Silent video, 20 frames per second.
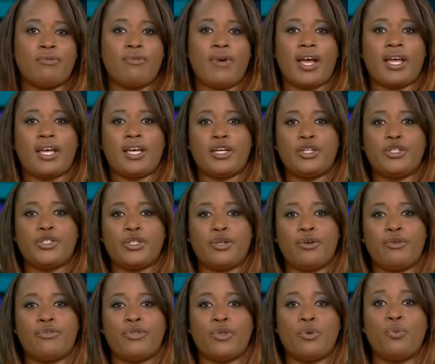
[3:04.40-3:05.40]
in the wreckage
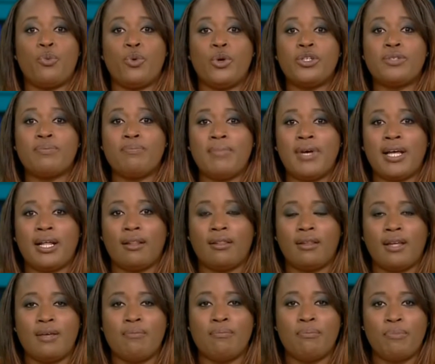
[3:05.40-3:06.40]
of the wood
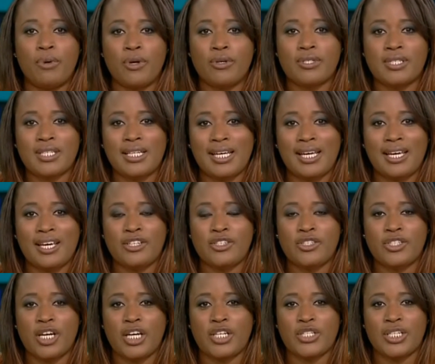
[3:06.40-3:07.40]
mill in Bosley in
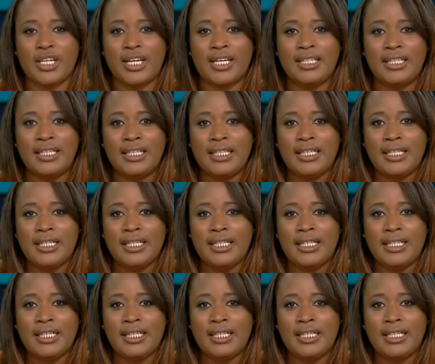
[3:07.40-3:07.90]
Cheshire.